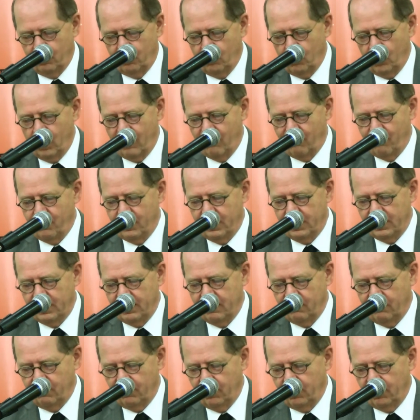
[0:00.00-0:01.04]
who have been
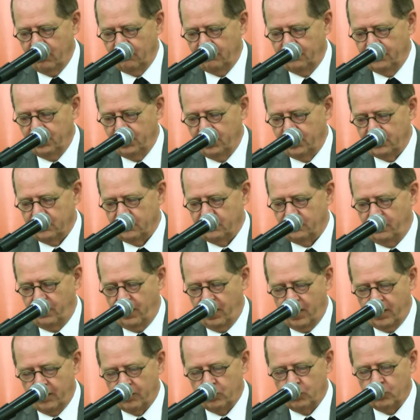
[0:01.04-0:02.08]
involved thus
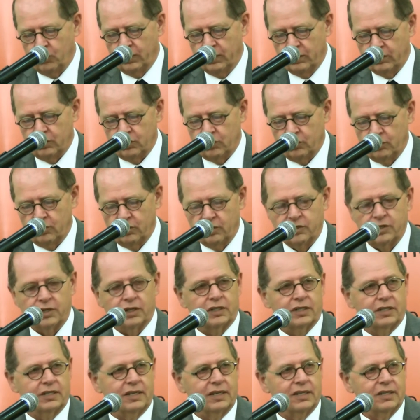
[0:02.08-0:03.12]
far to ensure the
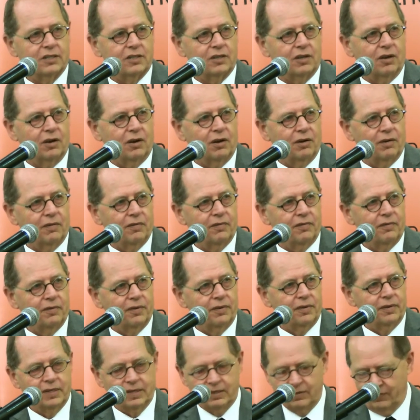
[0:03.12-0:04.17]
success of
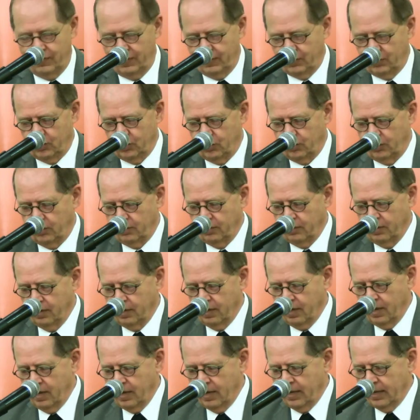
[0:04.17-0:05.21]
this venture.
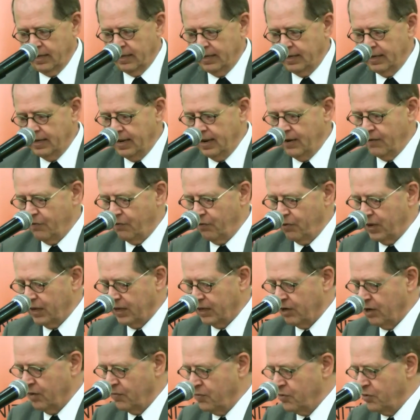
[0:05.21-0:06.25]
In every
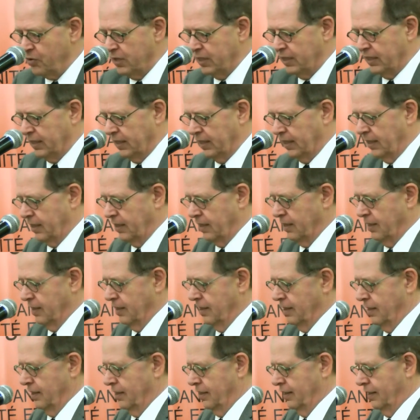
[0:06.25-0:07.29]
community,
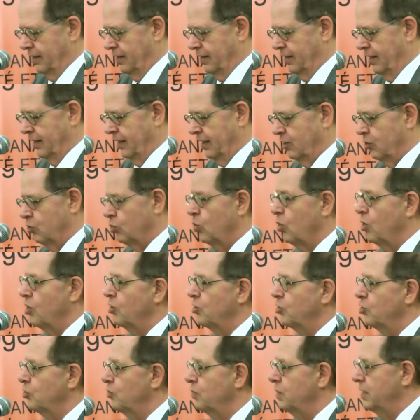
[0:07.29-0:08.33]
there is
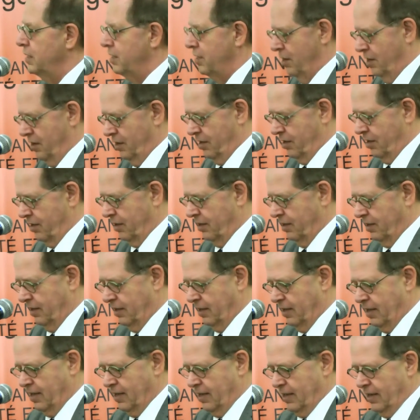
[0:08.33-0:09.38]
work to be done.
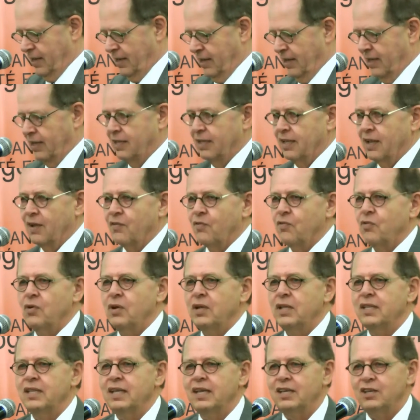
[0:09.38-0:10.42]
In
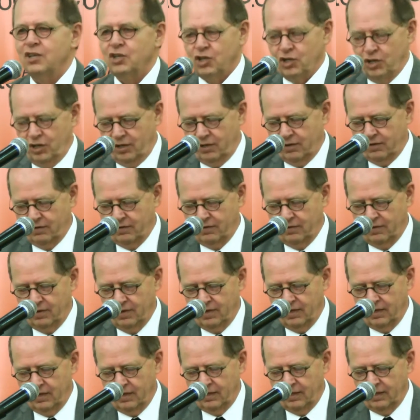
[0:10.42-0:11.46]
every nation,
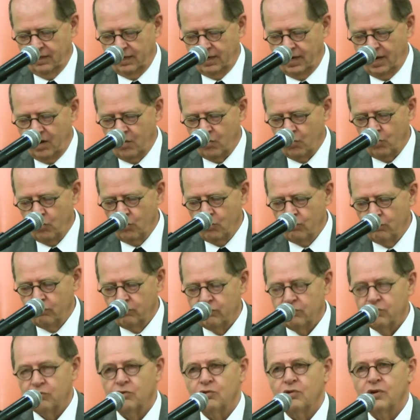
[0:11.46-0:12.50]
there are
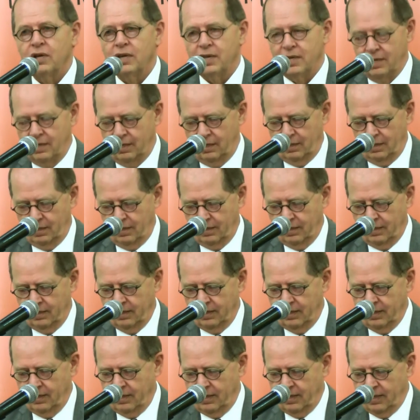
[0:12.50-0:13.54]
wounds to heal.
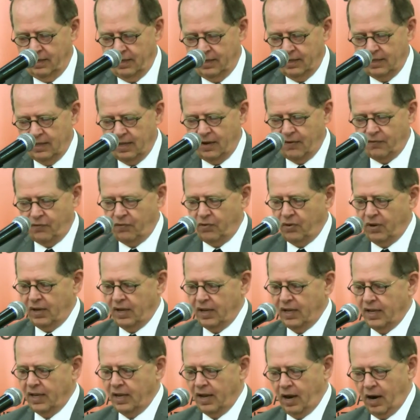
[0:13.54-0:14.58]
In
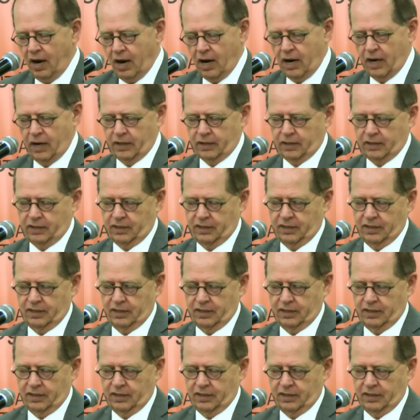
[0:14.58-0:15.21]
every heart,